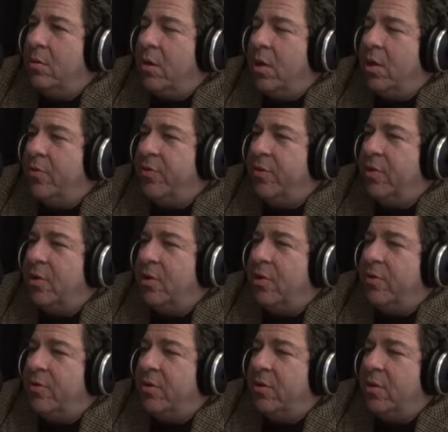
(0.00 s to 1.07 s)
I don't think
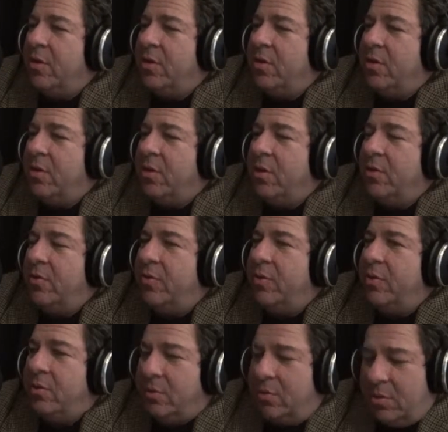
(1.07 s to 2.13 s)
that at all. I don't
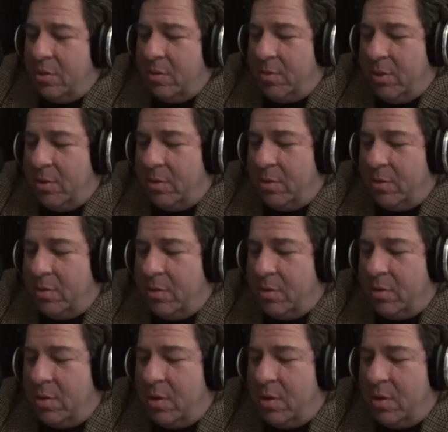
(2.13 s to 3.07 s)
think. No.